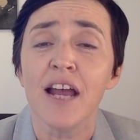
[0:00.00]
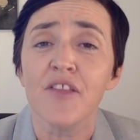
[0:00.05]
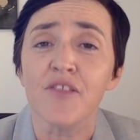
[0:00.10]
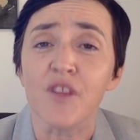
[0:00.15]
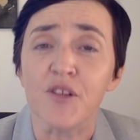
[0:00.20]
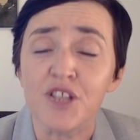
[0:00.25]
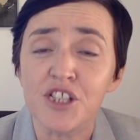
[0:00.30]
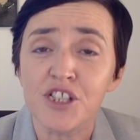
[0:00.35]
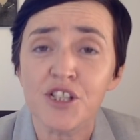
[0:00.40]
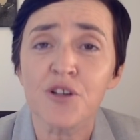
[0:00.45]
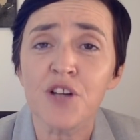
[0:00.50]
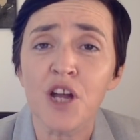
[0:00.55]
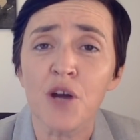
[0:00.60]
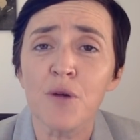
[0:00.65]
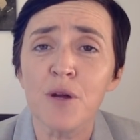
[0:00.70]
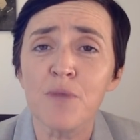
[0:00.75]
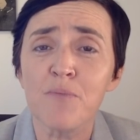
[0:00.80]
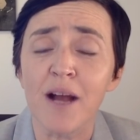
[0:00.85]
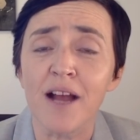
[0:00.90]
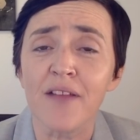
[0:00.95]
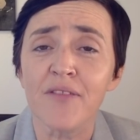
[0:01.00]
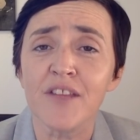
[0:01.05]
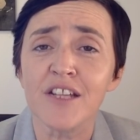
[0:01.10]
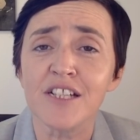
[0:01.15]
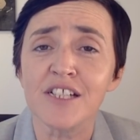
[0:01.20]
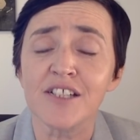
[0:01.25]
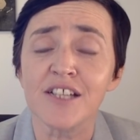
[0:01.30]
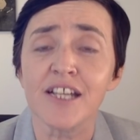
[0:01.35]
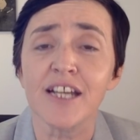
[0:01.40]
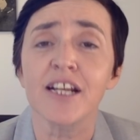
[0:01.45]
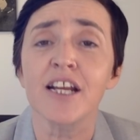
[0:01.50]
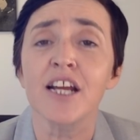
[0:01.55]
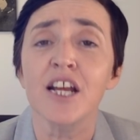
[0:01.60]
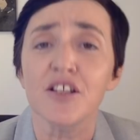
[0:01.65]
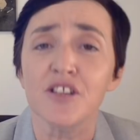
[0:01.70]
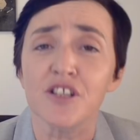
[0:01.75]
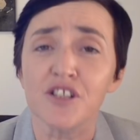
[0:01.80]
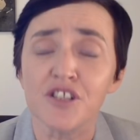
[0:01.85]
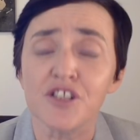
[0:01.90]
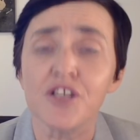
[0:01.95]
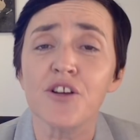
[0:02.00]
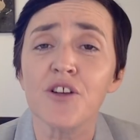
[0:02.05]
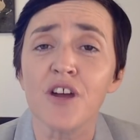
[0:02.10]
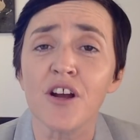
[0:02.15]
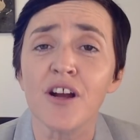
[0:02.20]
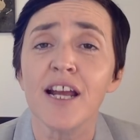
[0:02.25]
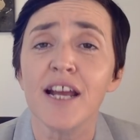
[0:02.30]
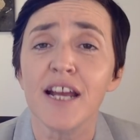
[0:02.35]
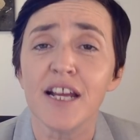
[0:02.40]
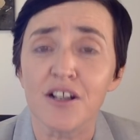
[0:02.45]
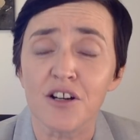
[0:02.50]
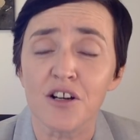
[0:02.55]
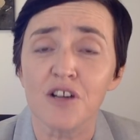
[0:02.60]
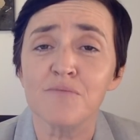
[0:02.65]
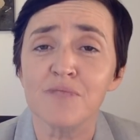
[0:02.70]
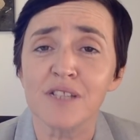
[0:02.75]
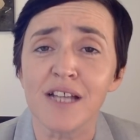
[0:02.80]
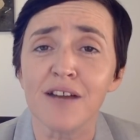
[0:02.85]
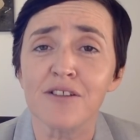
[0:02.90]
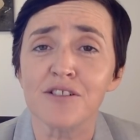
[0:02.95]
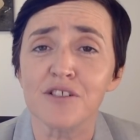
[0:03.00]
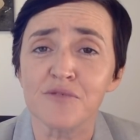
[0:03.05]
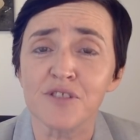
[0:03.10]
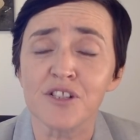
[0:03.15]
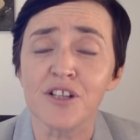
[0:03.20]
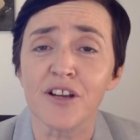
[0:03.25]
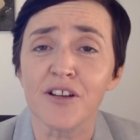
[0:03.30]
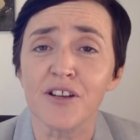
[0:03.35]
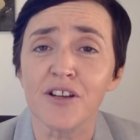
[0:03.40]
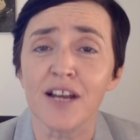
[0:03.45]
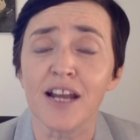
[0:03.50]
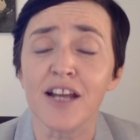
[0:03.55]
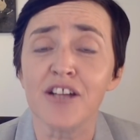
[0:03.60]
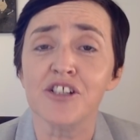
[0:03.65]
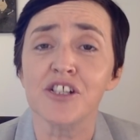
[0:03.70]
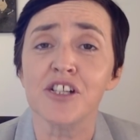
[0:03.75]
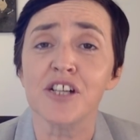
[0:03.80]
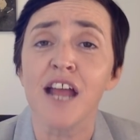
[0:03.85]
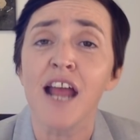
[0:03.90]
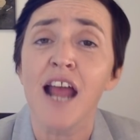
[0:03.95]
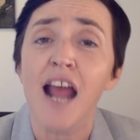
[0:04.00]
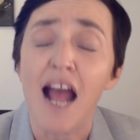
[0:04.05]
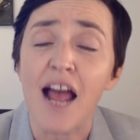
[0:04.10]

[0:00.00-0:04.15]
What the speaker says: The sooner we ban this thing, the sooner it comes out of circulation,